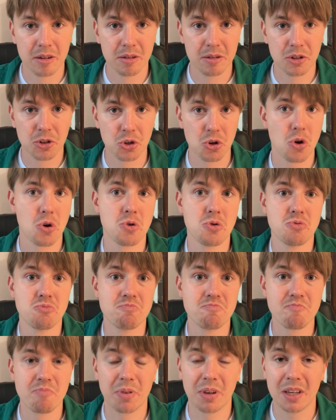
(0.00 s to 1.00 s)

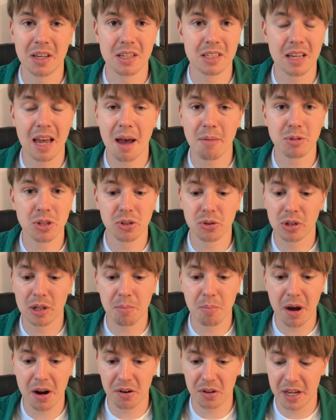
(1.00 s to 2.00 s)
So he is absolutely
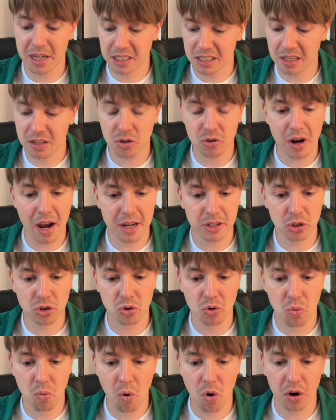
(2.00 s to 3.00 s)
paralyzed. He tries
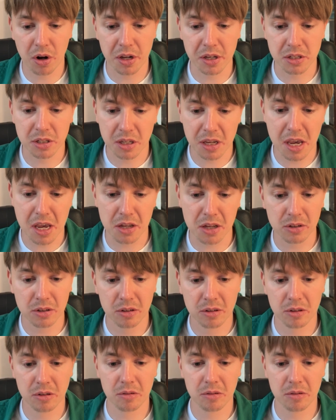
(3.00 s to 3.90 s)
to walk his king